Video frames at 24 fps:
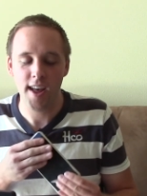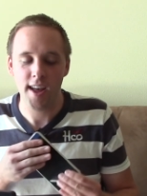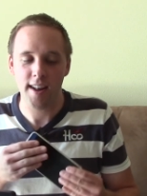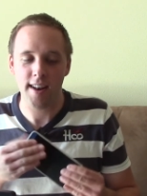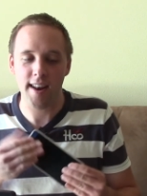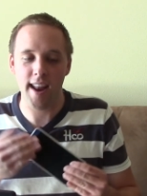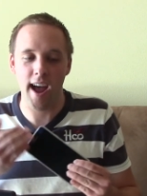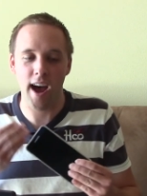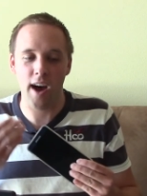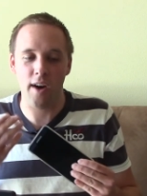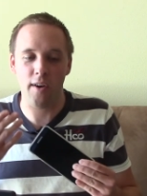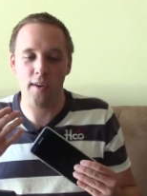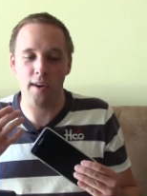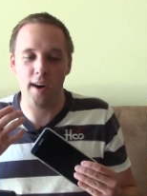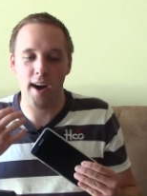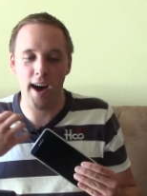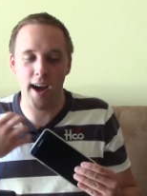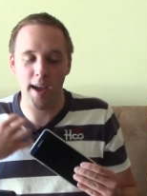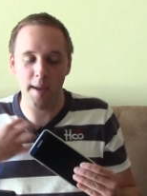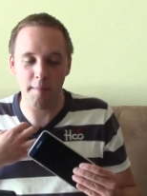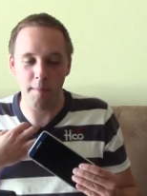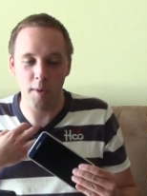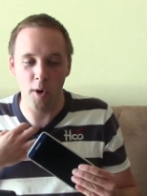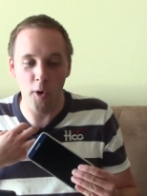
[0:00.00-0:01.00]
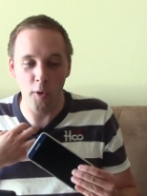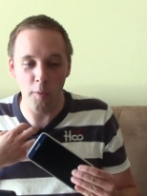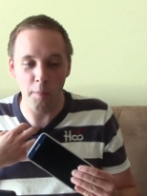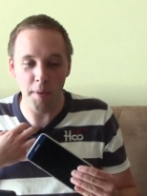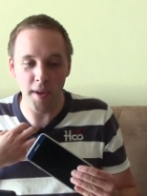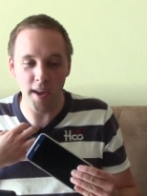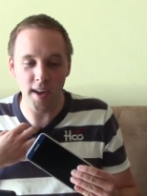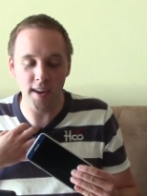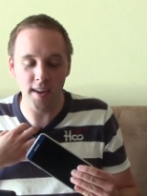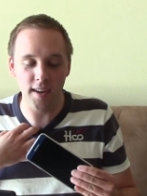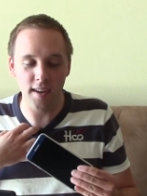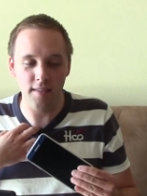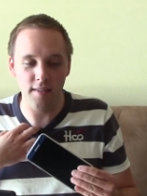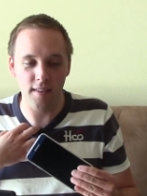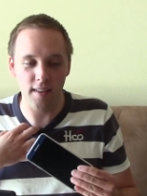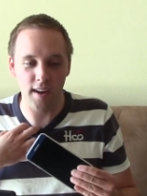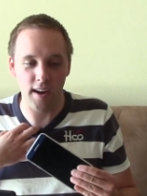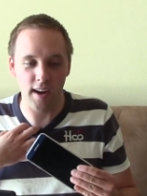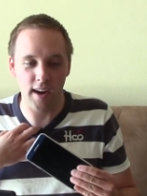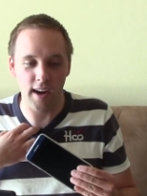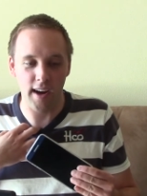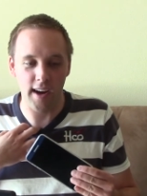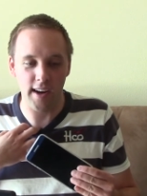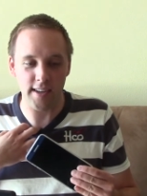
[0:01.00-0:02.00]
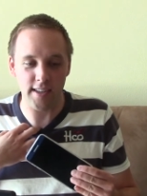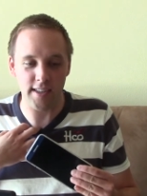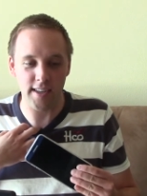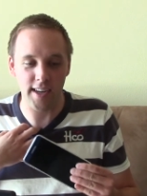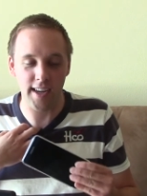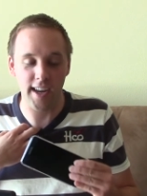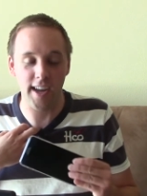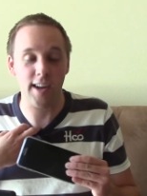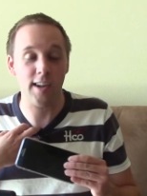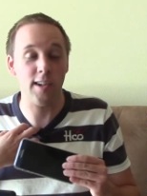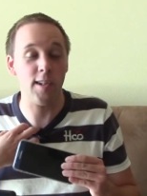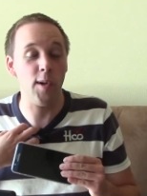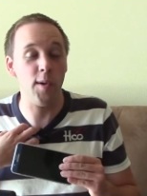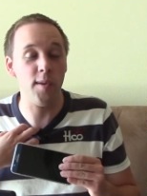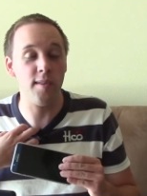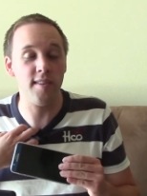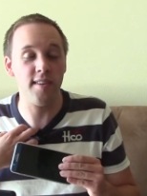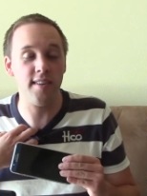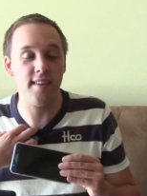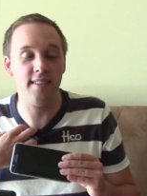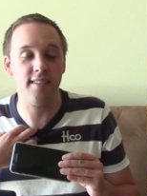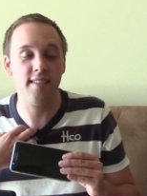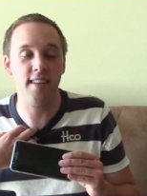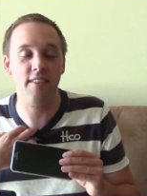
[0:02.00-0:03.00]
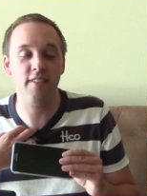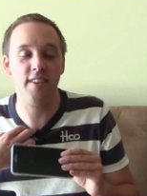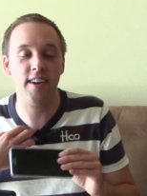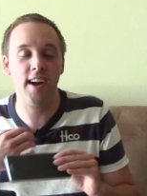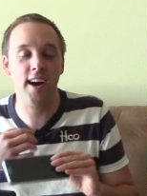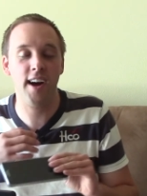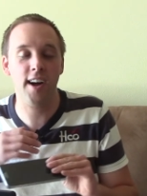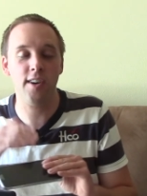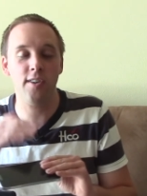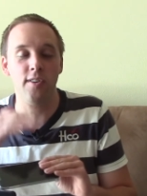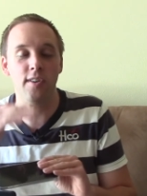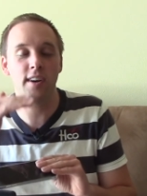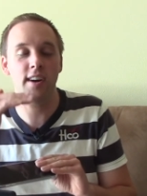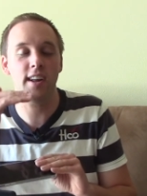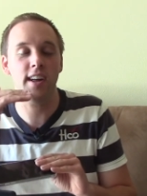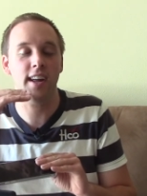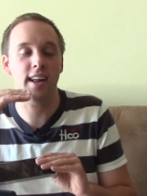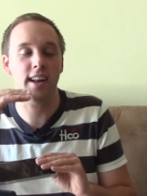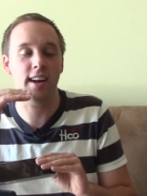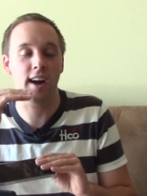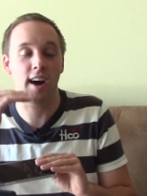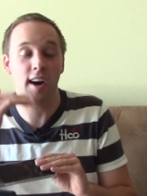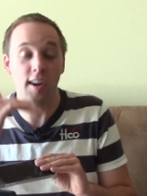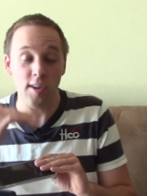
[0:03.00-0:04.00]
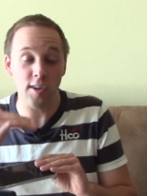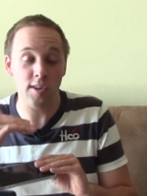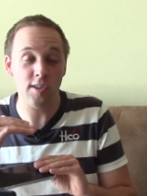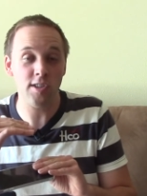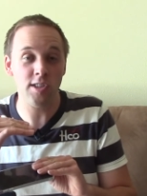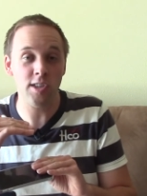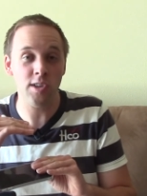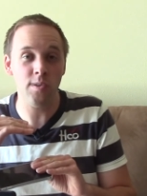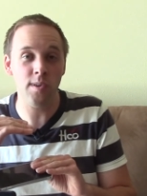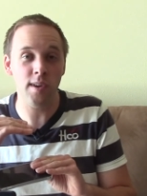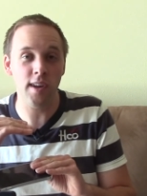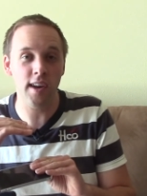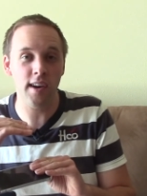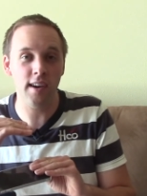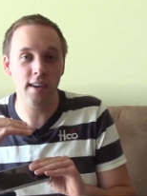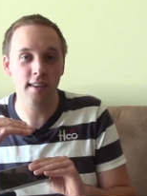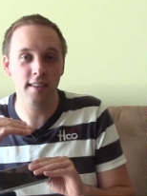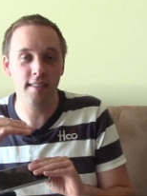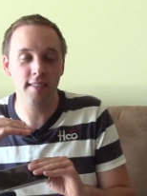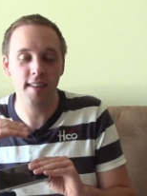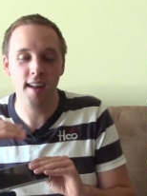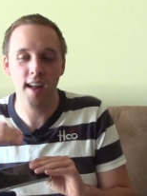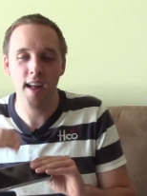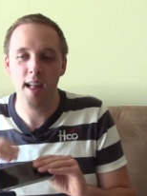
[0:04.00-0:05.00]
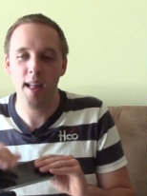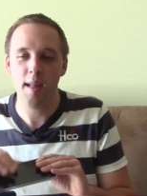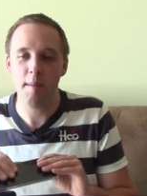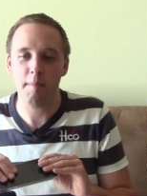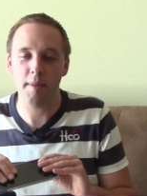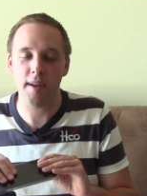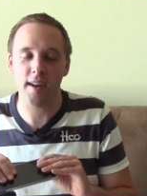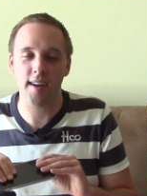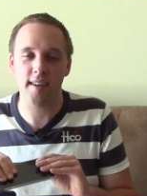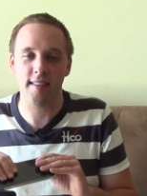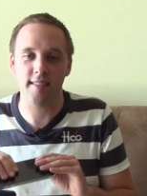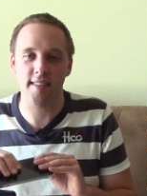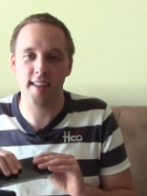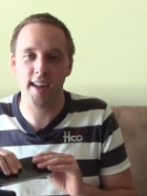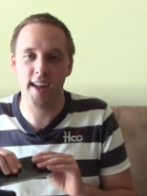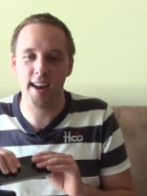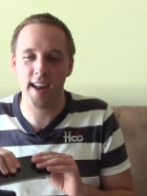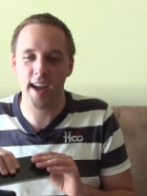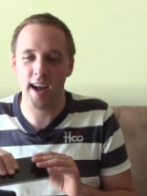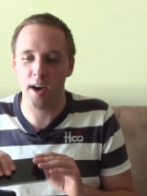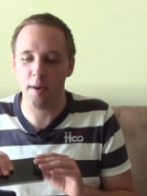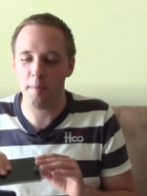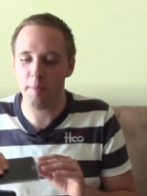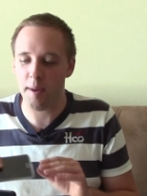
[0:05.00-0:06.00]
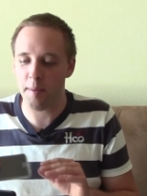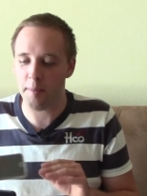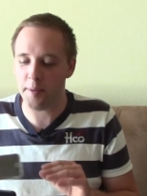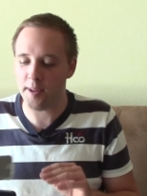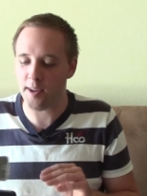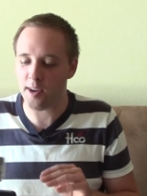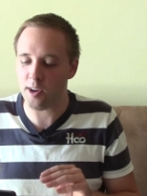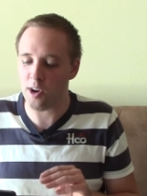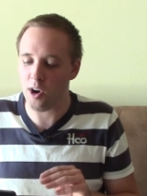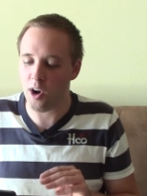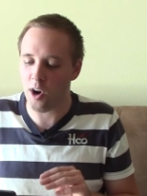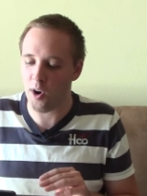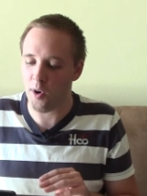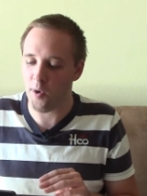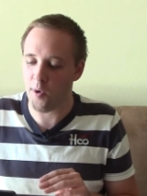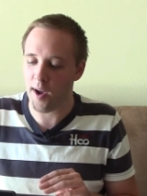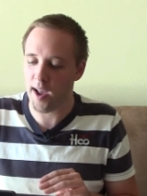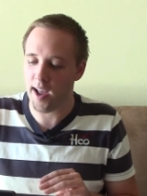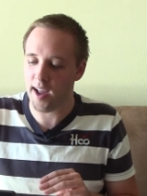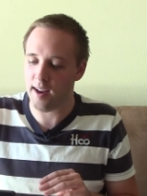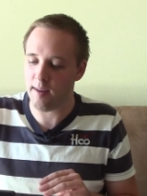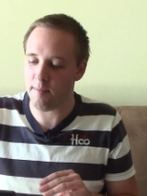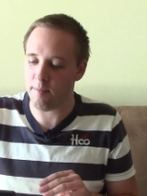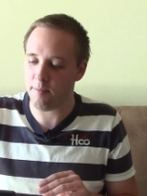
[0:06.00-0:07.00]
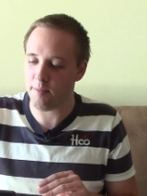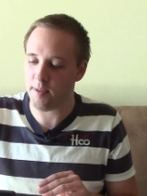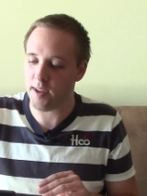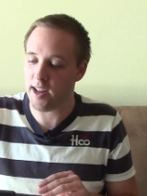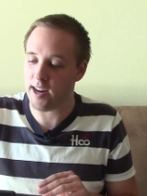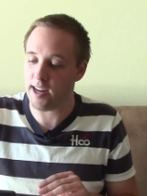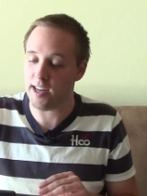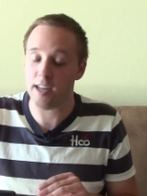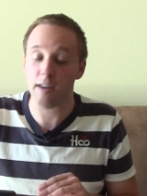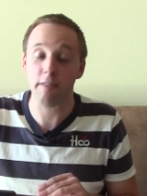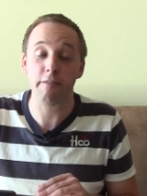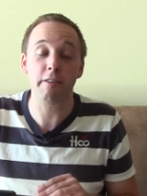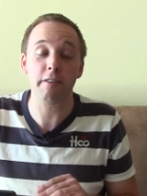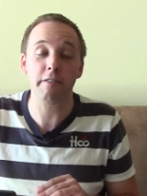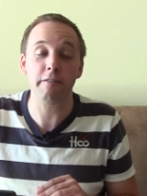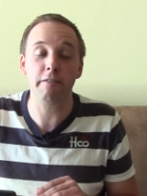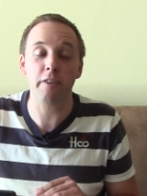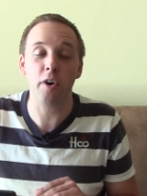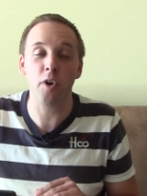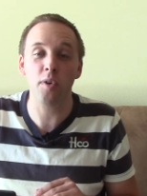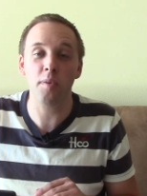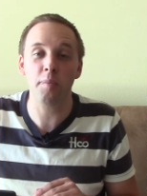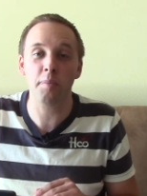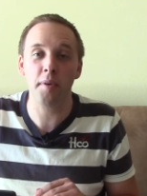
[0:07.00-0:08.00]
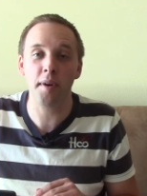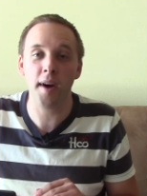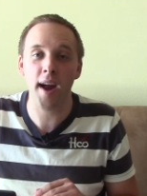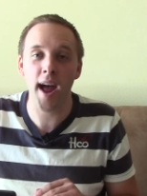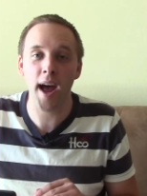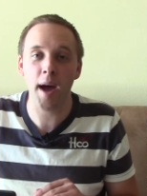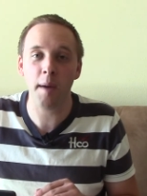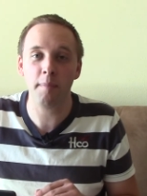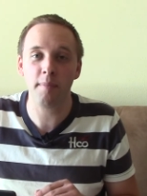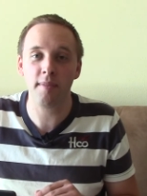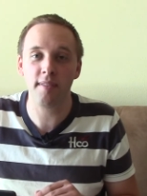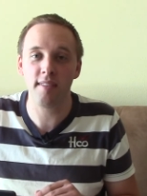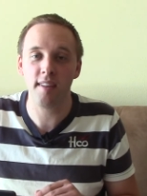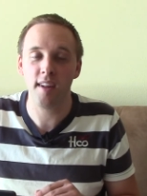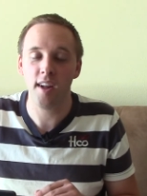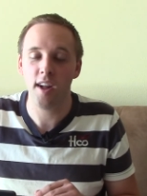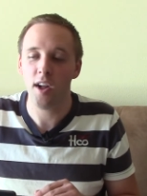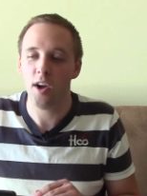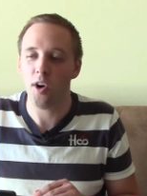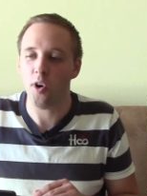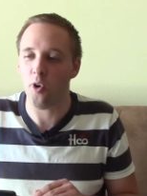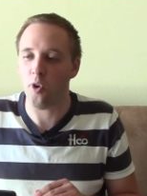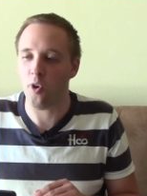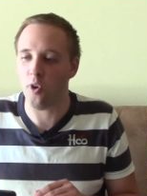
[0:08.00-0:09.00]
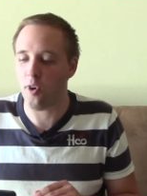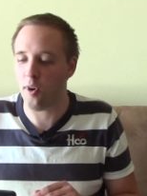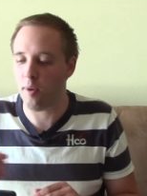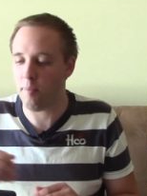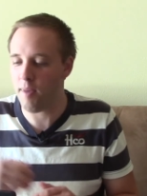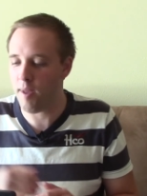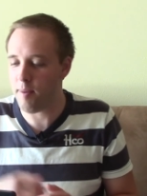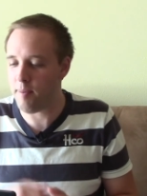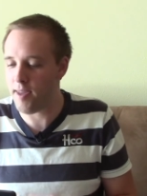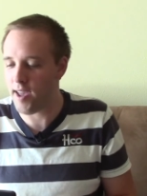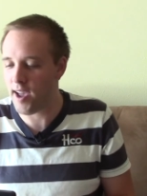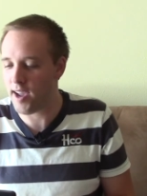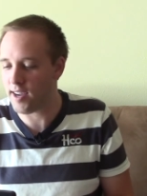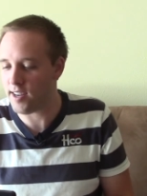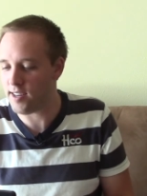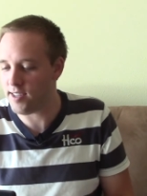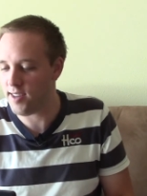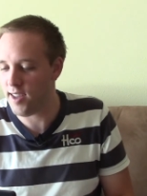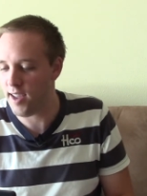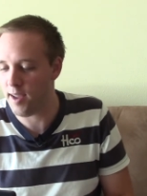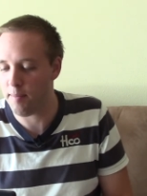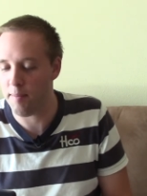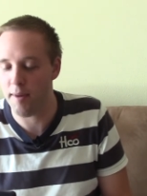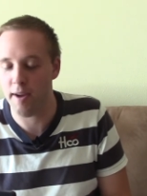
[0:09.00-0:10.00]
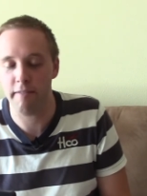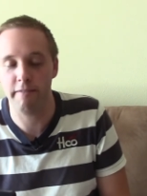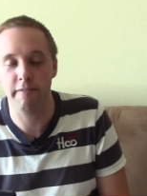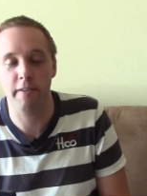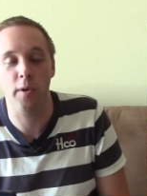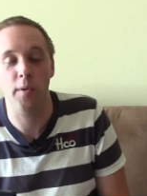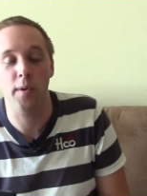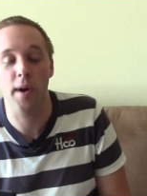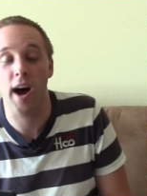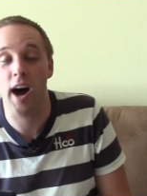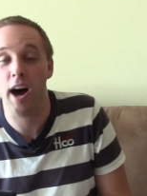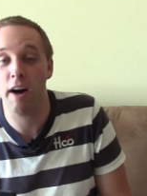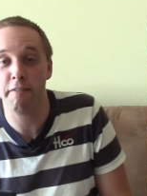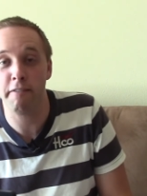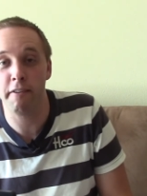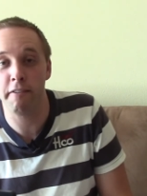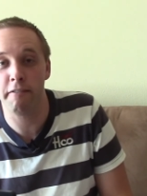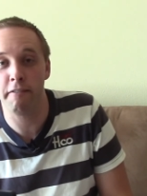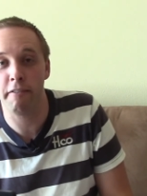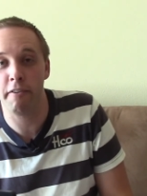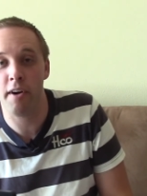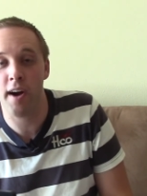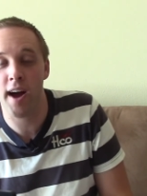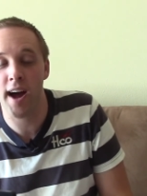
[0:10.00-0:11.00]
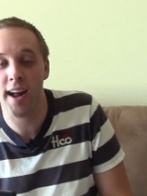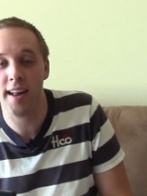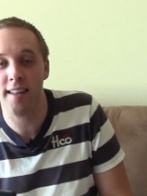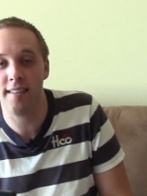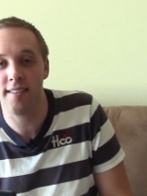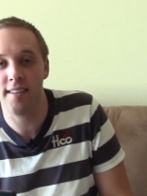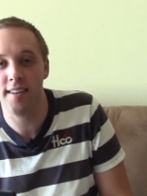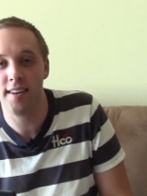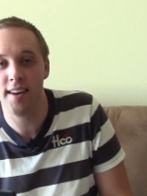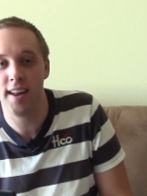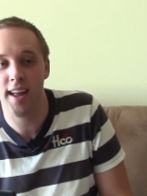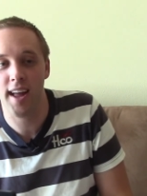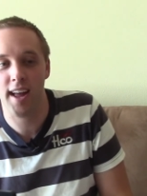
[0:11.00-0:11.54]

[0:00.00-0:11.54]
now, I'm hoping uh, to get closer to 700 in under two years because then I'll be able to go and get a different phone perhaps, or maybe I could take my phone off of Verizon